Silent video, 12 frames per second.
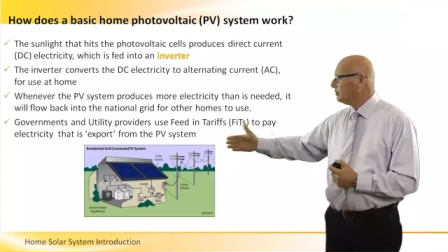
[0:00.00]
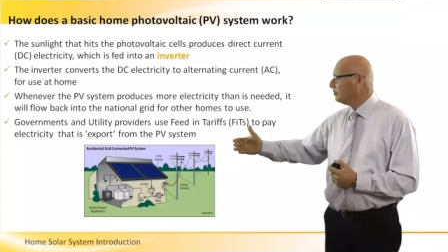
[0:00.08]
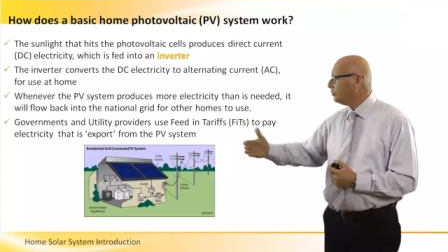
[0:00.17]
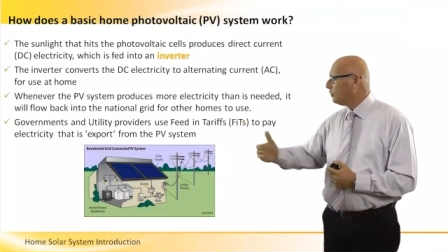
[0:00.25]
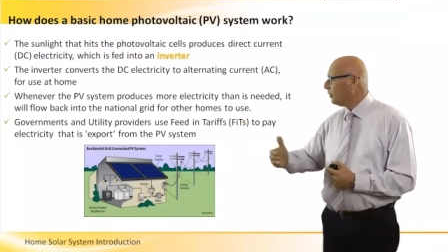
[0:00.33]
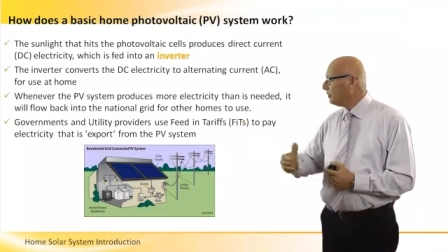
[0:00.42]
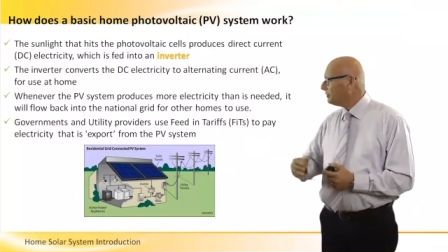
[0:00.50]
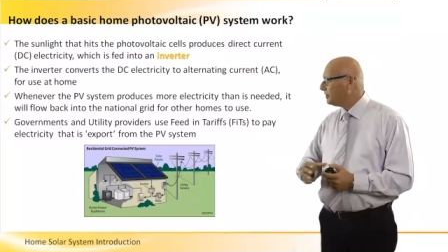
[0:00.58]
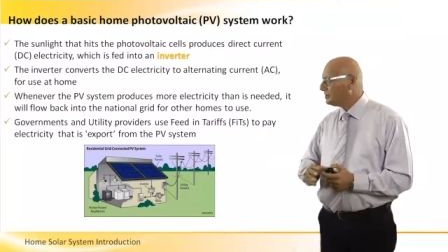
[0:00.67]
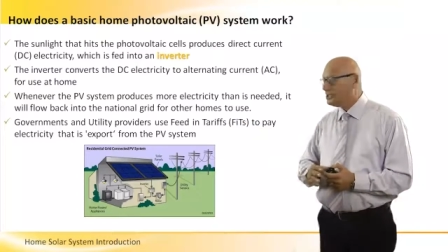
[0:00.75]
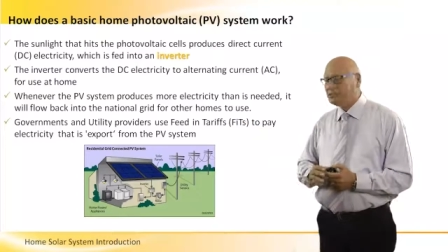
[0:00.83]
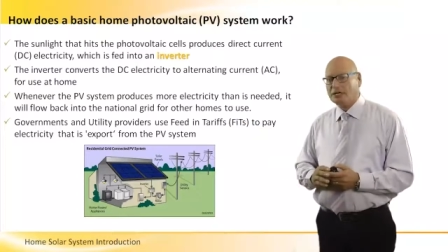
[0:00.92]
to
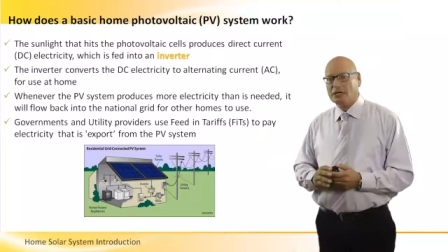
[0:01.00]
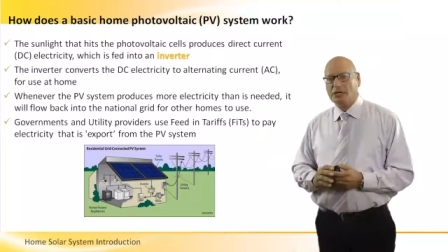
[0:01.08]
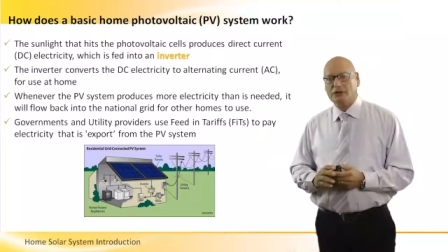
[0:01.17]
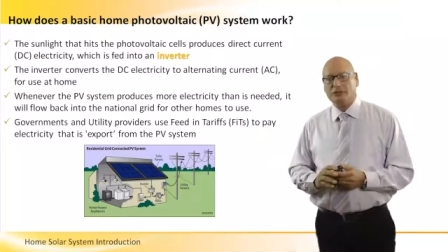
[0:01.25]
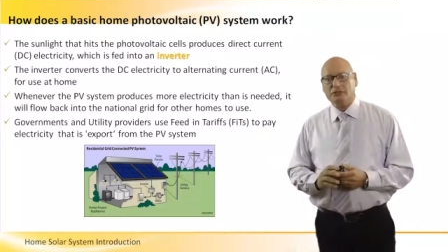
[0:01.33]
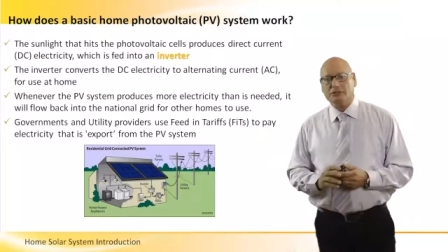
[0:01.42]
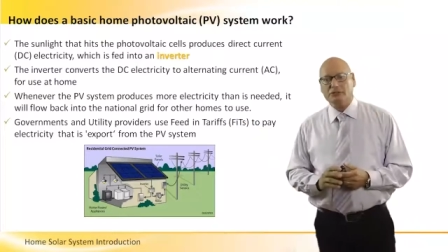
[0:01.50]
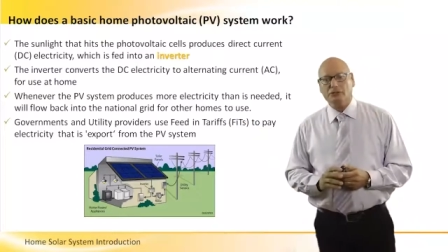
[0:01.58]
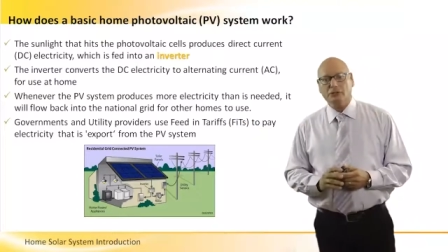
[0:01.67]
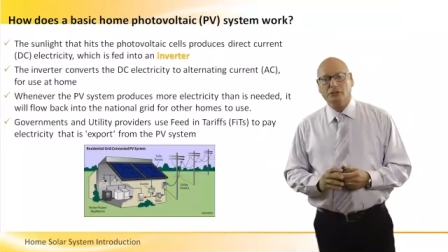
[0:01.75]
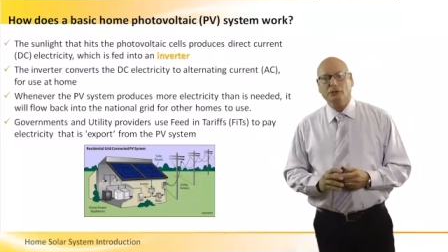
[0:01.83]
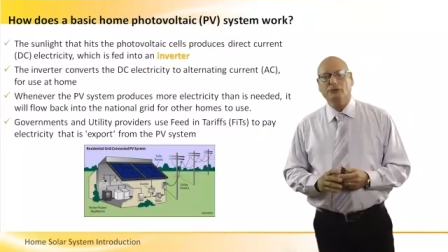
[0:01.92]
alternating current
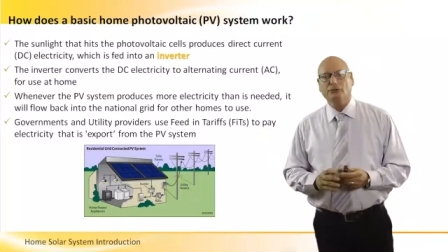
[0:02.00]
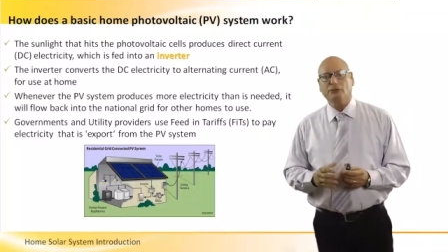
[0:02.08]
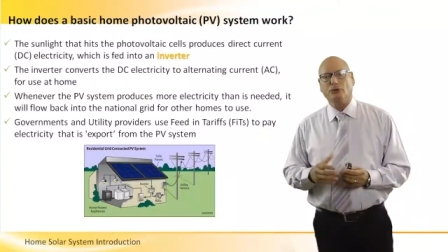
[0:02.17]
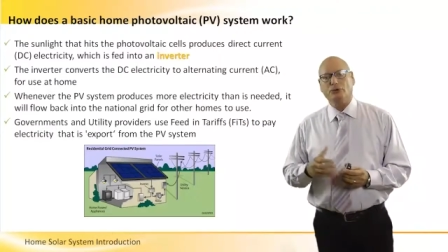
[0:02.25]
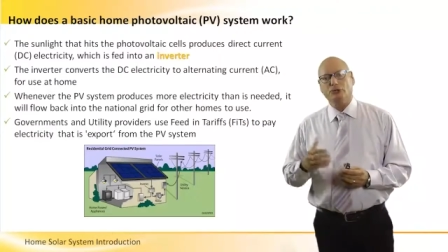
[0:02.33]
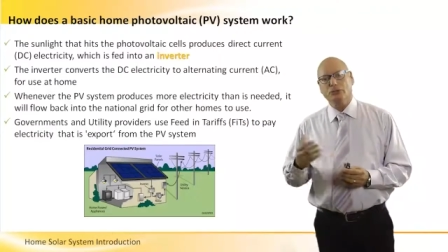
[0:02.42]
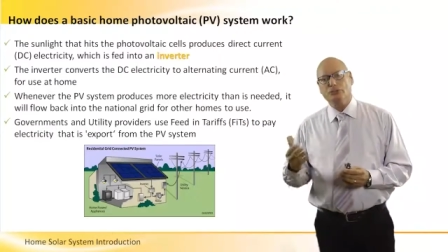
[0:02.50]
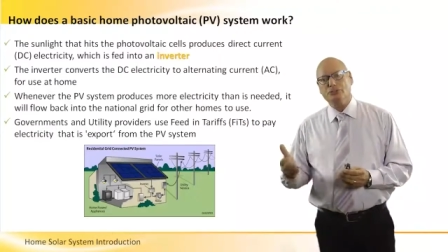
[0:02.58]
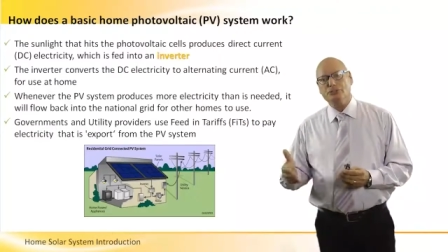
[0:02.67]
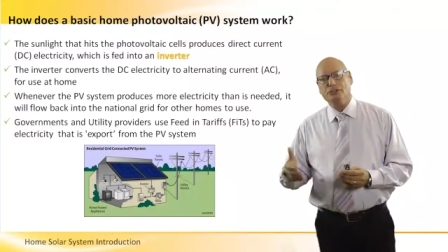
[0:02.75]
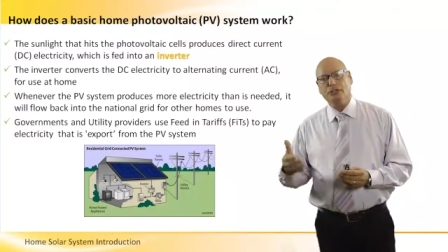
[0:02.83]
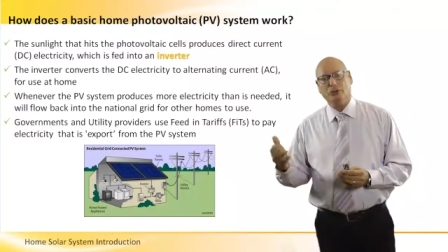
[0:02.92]
for
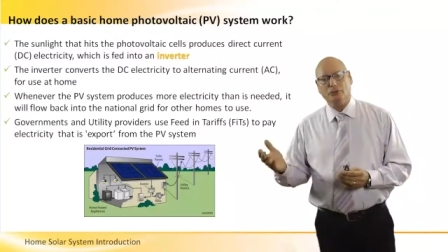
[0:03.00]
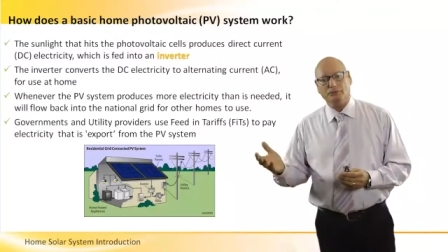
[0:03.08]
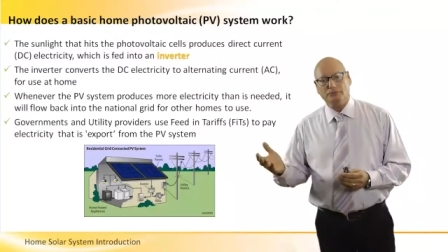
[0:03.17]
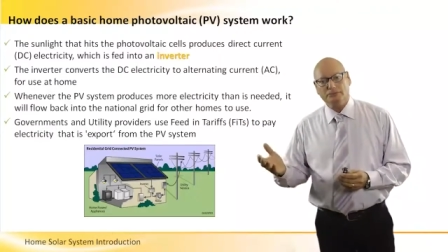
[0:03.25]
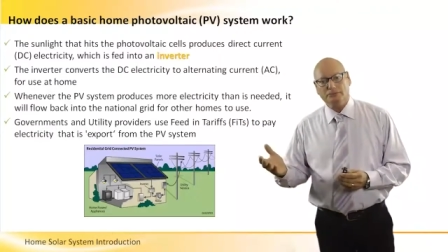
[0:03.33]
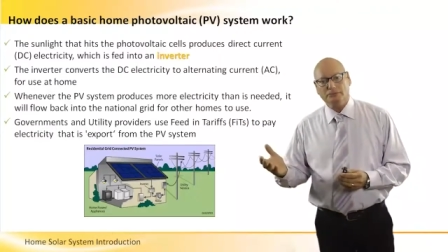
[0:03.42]
use at home.